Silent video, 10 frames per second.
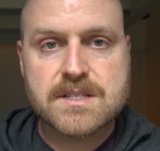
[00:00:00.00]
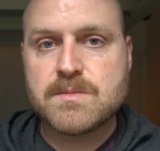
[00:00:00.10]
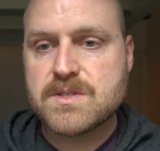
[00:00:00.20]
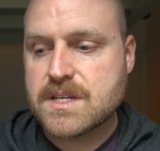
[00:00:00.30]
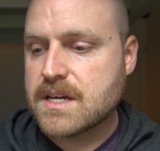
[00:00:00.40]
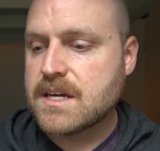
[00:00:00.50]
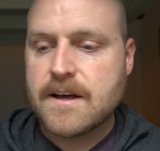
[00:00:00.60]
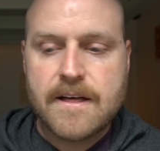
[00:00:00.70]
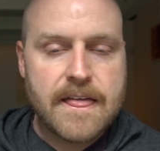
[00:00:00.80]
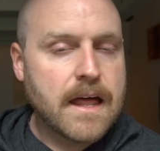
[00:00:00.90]
some music
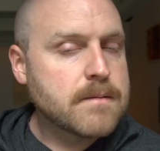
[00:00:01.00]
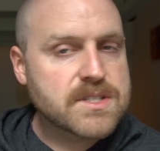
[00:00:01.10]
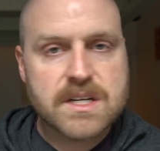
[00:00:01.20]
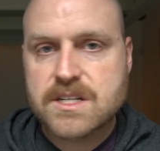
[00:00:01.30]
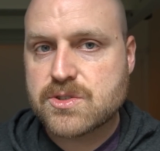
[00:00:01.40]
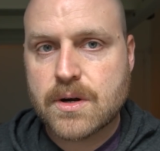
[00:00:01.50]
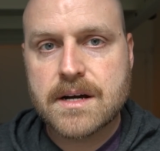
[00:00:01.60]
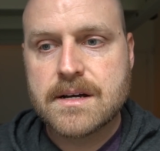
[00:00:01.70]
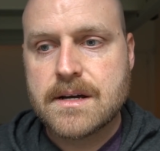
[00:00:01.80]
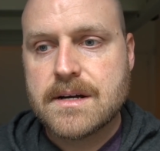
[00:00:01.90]
and i'm just going to draw